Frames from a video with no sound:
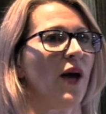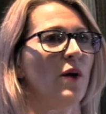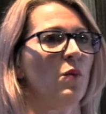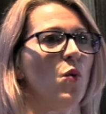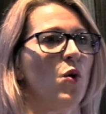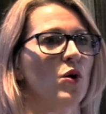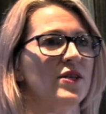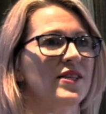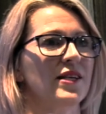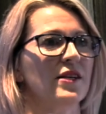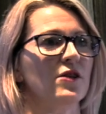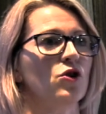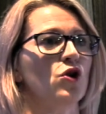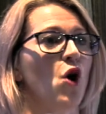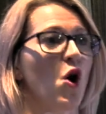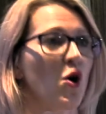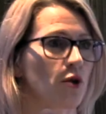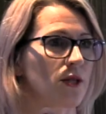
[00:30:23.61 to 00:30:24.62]
and what is it
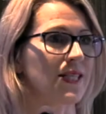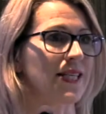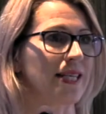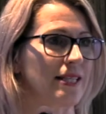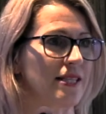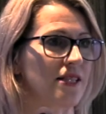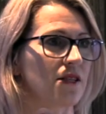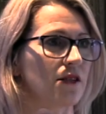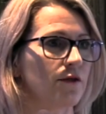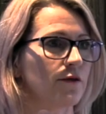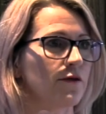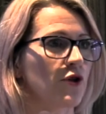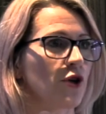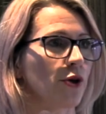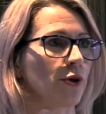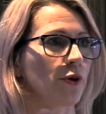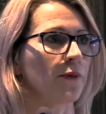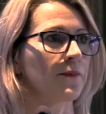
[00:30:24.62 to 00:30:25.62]
not sensitive
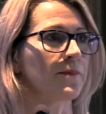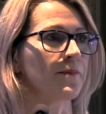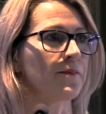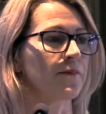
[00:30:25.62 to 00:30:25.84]
to?